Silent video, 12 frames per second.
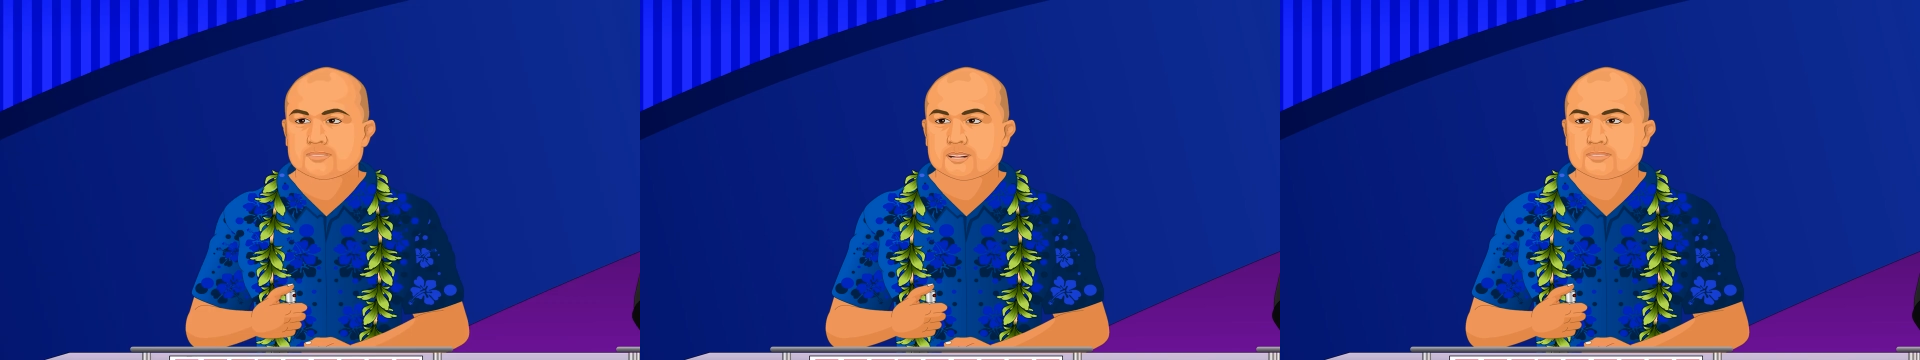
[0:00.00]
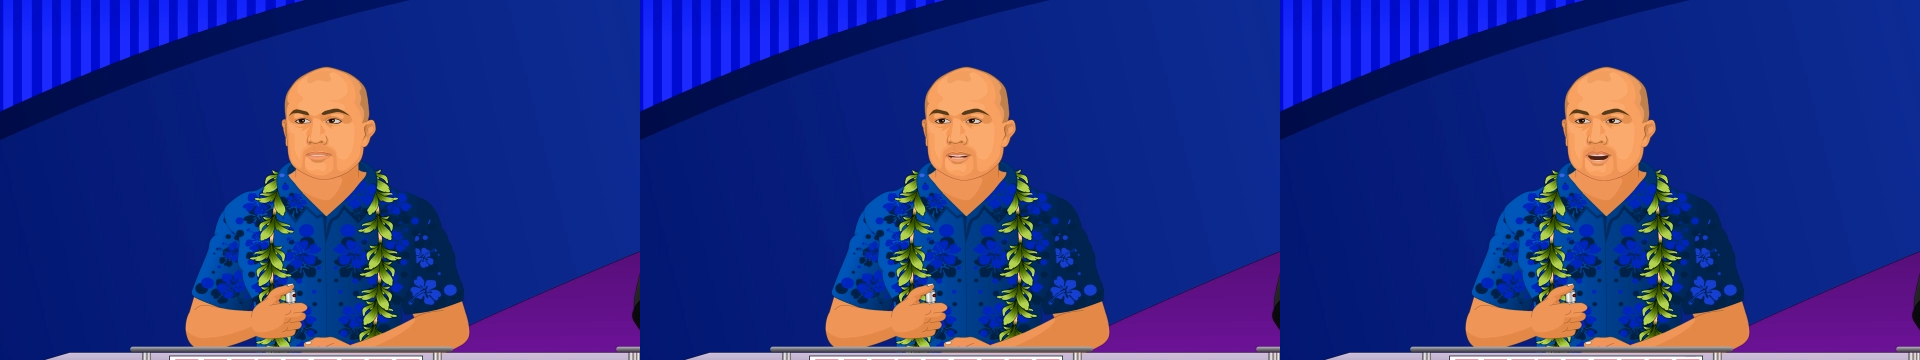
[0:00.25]
is
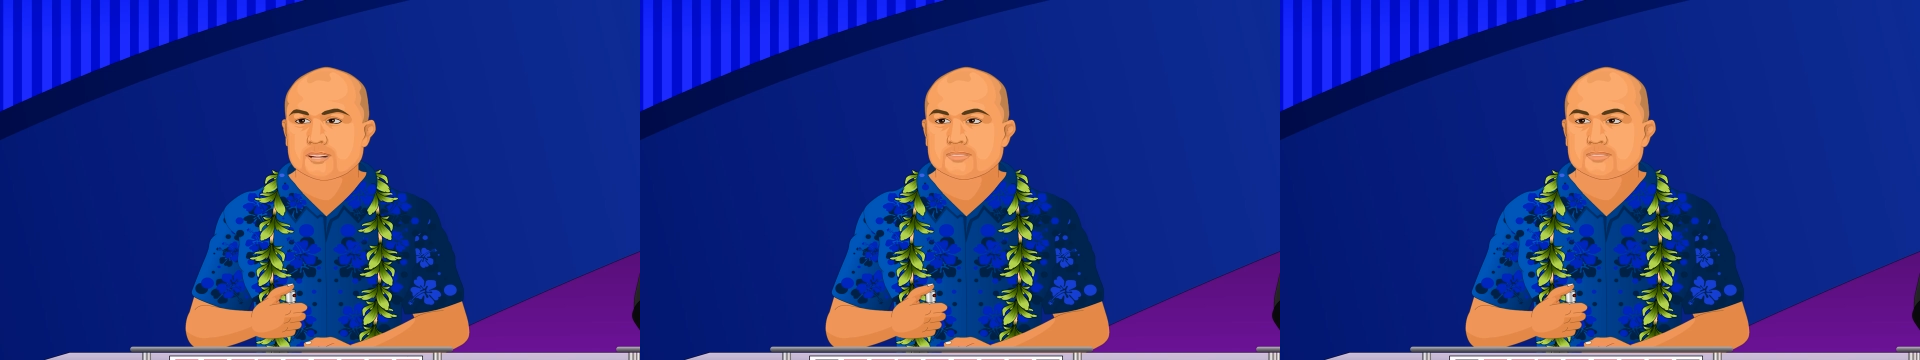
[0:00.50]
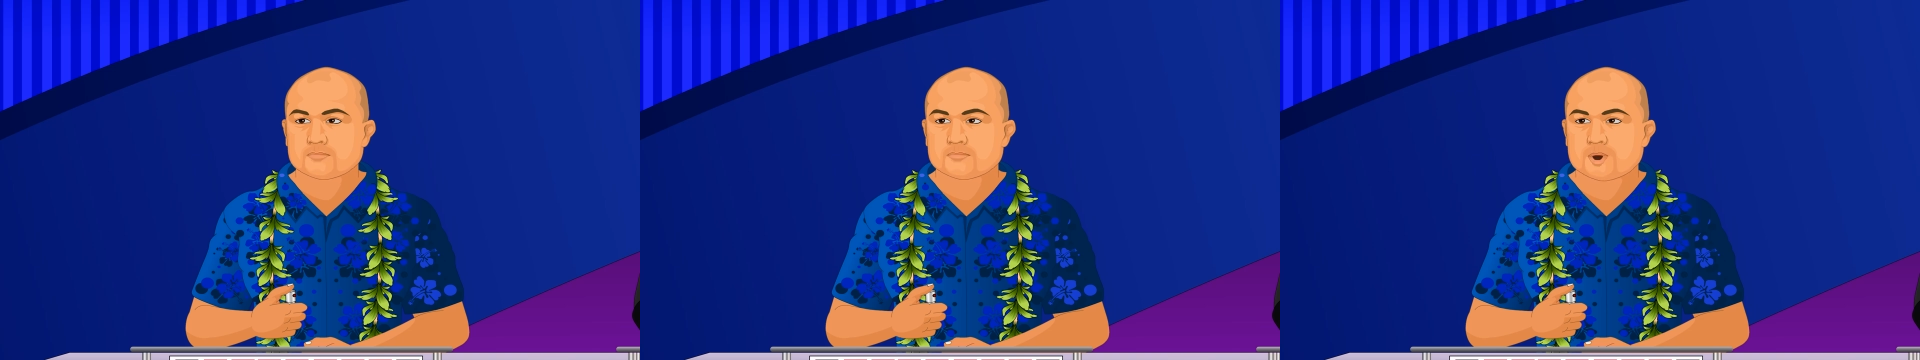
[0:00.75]
Nick
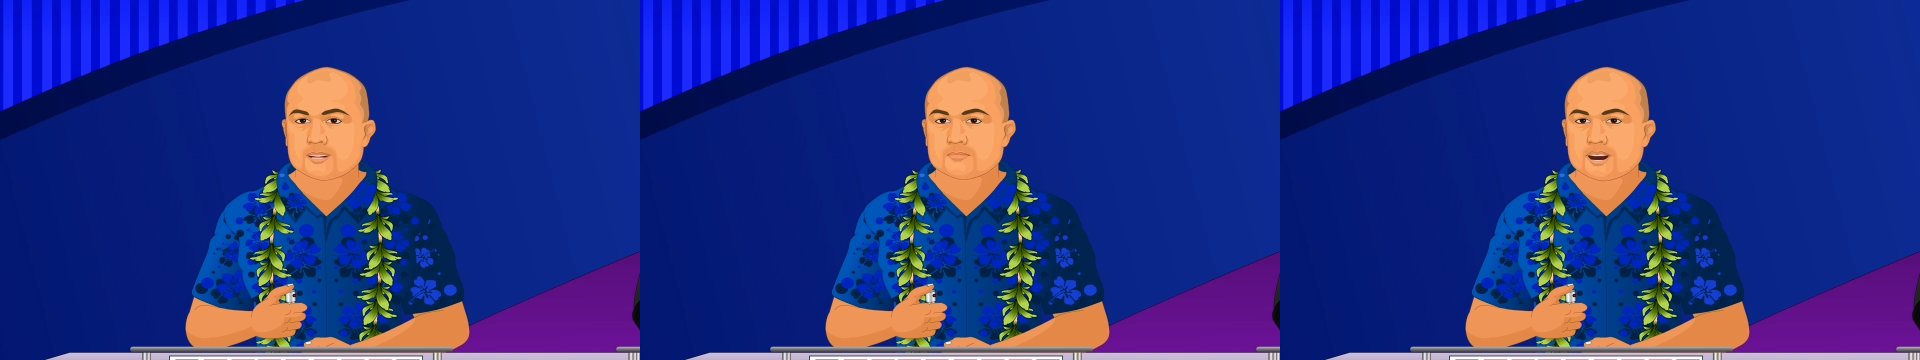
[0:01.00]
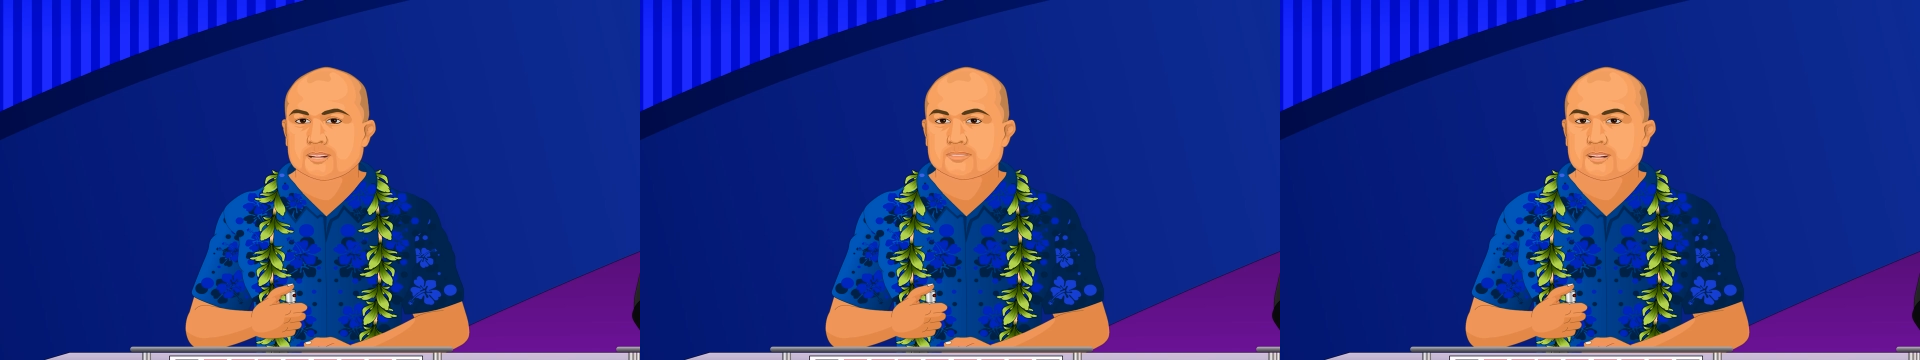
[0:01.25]
Diaz?
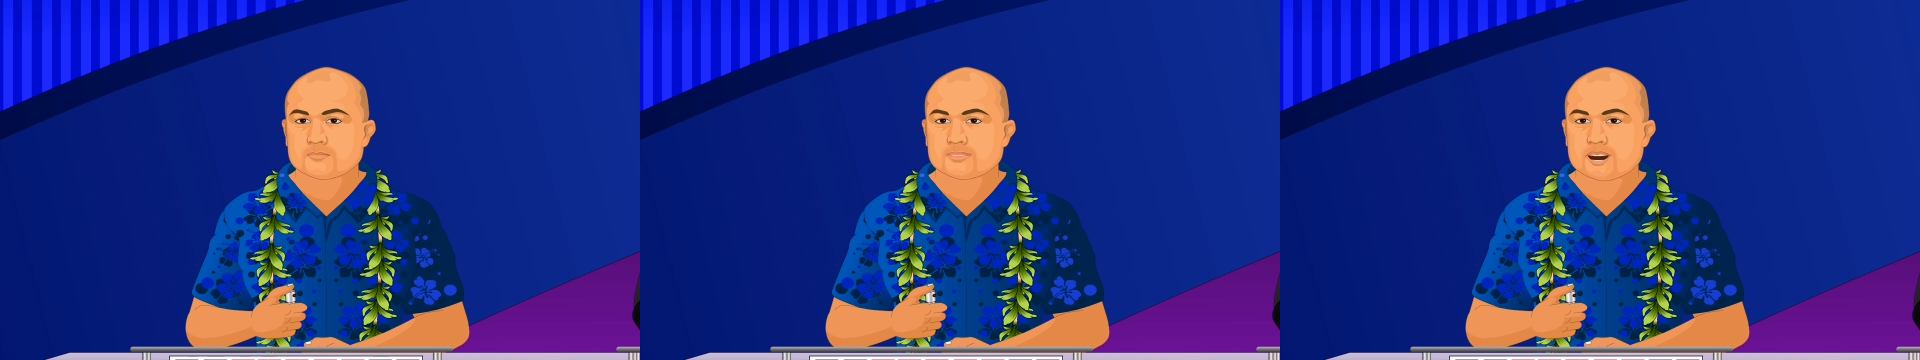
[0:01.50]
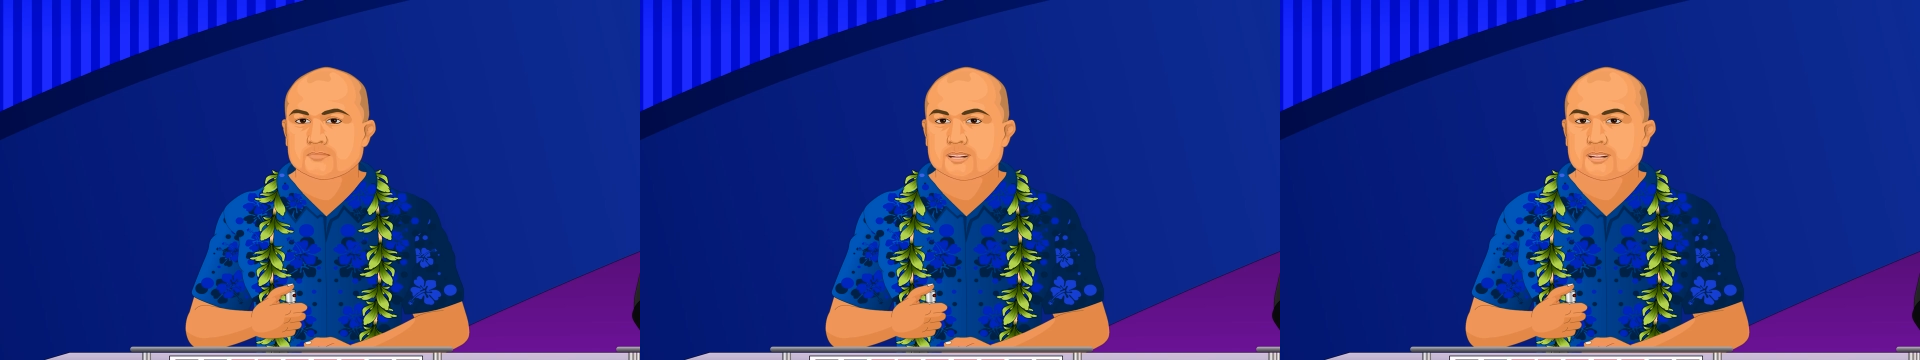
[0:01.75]
rematch with
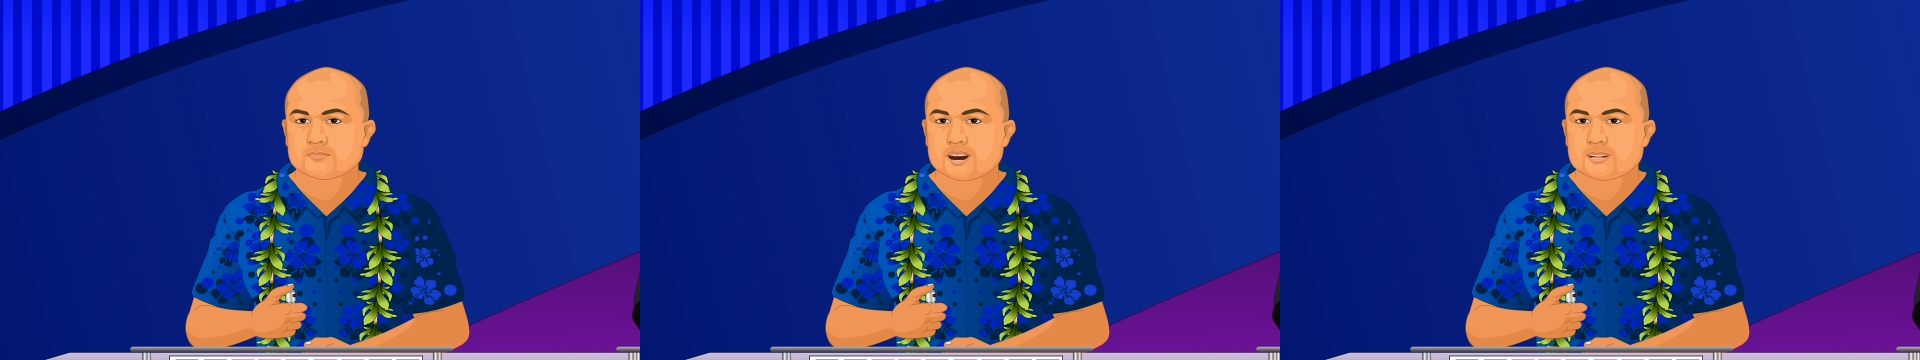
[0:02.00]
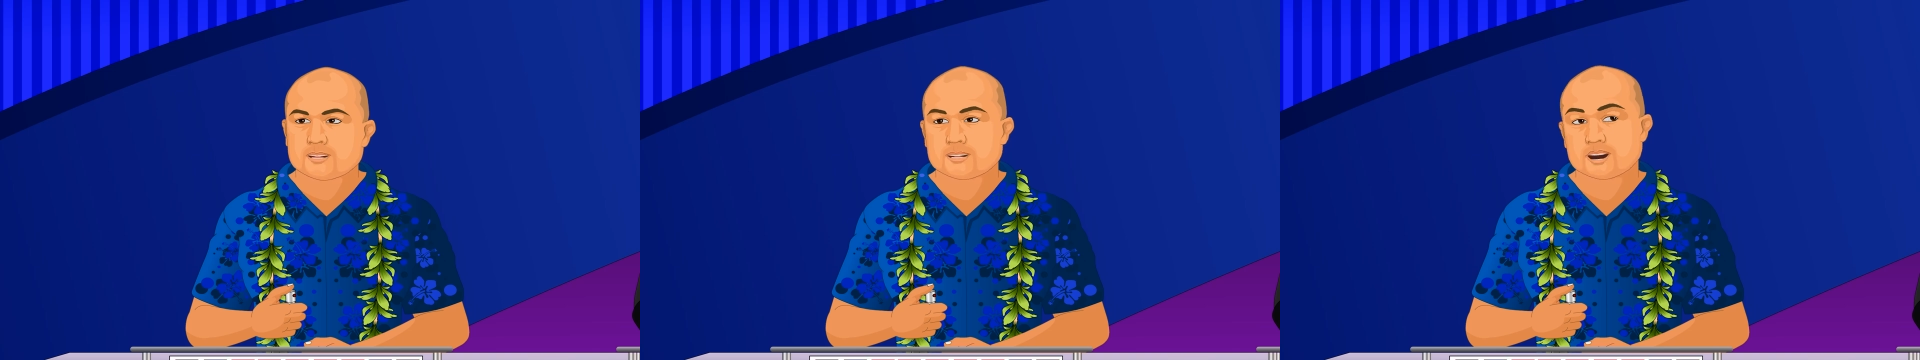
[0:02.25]
BJ Penn.
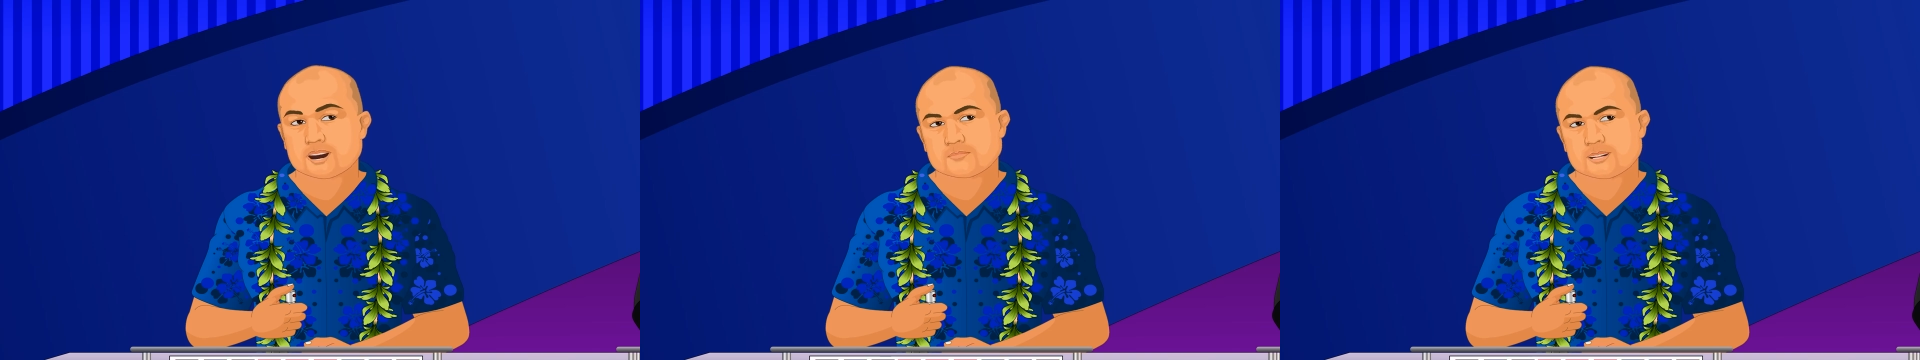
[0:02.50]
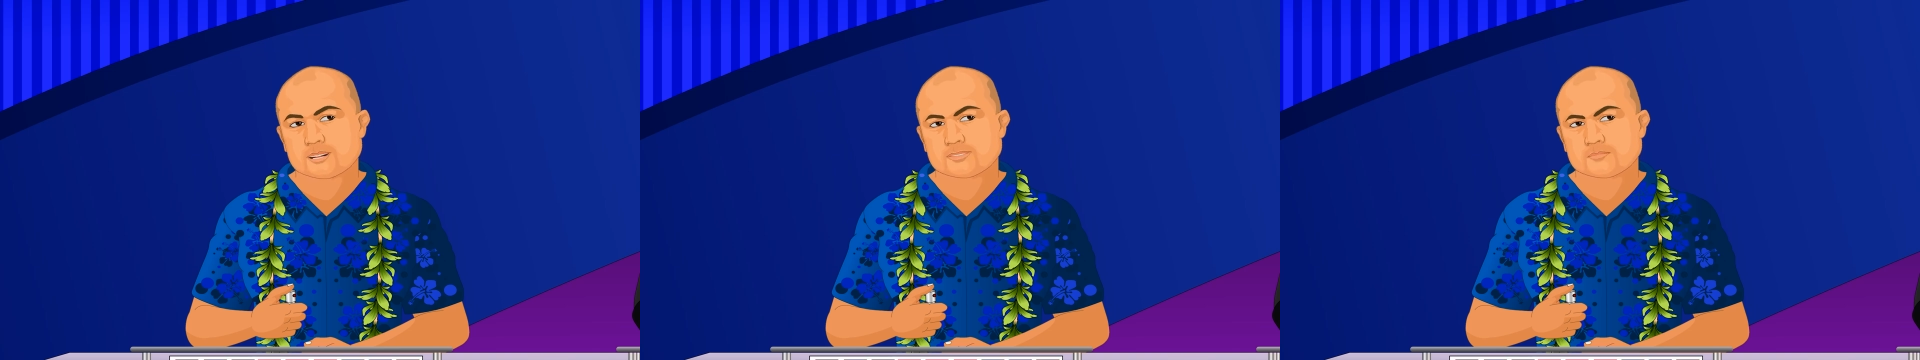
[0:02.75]
Make it
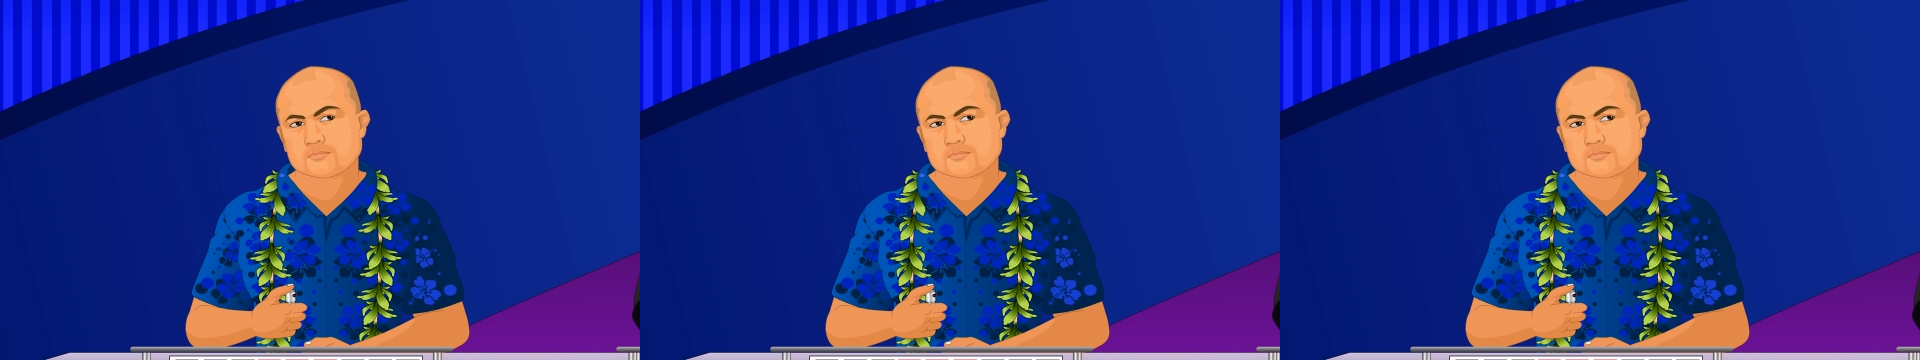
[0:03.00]
happen.